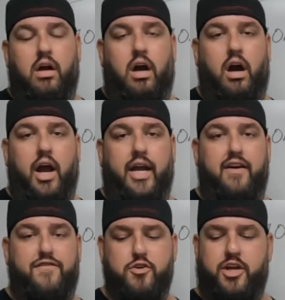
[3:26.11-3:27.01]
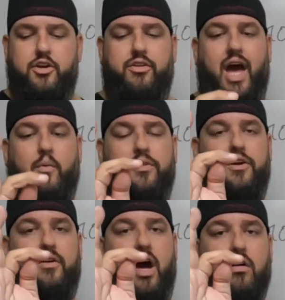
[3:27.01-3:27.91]
All right, if you can do that with
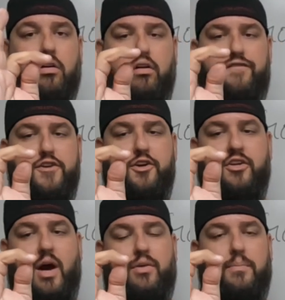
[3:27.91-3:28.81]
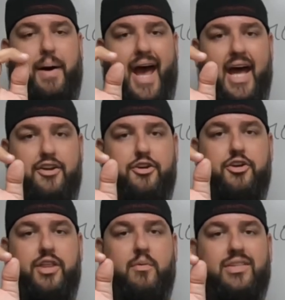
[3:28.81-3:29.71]
your knuckle, if you can do that with the pad, you can
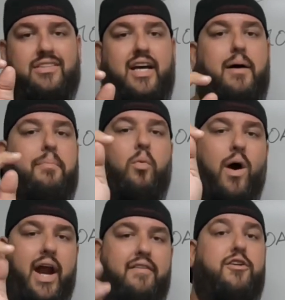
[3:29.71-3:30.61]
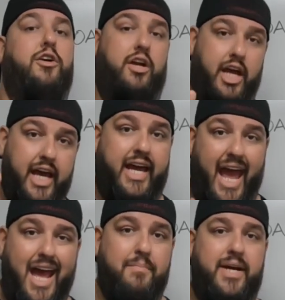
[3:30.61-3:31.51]
do that with the tip, whatever. It
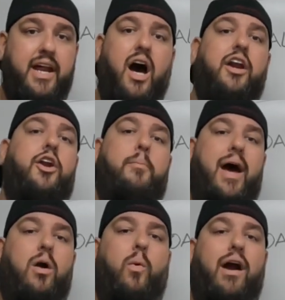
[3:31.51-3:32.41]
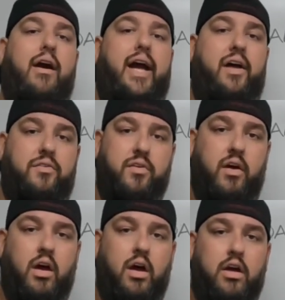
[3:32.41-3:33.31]
can be done no matter where it is.
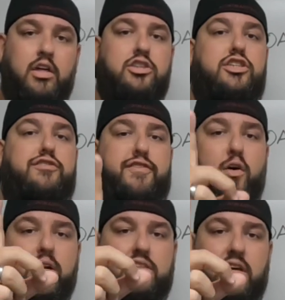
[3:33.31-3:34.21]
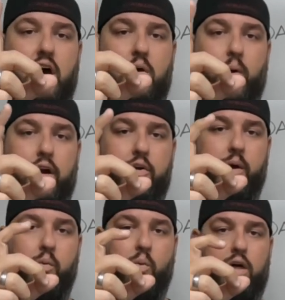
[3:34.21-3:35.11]
Just focus on we're
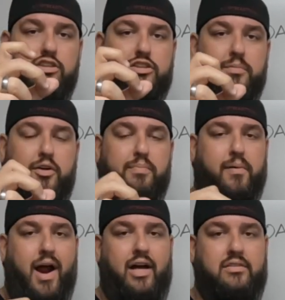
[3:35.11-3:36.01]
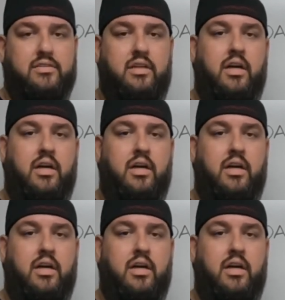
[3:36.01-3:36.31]
doing one smooth press.